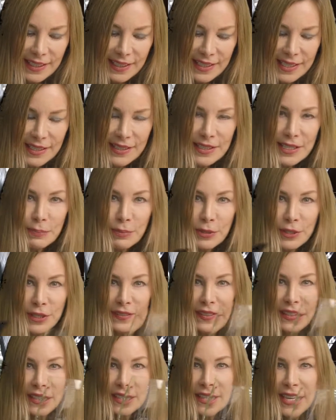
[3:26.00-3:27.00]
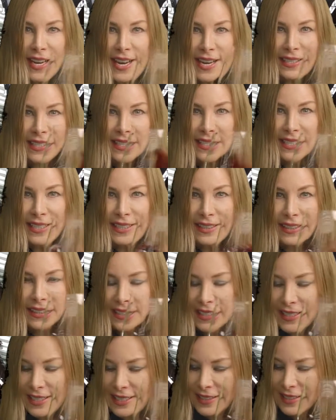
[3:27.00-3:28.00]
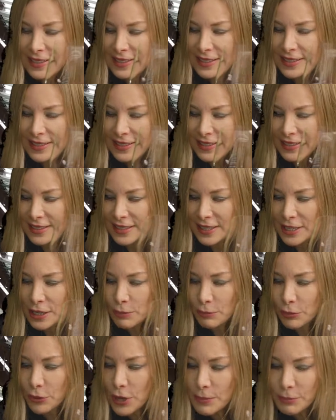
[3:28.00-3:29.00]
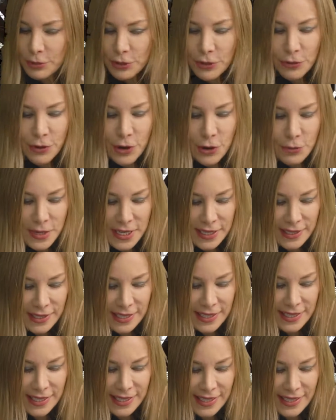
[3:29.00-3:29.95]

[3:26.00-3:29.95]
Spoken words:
So let's put it in the glass to get the proper aromas.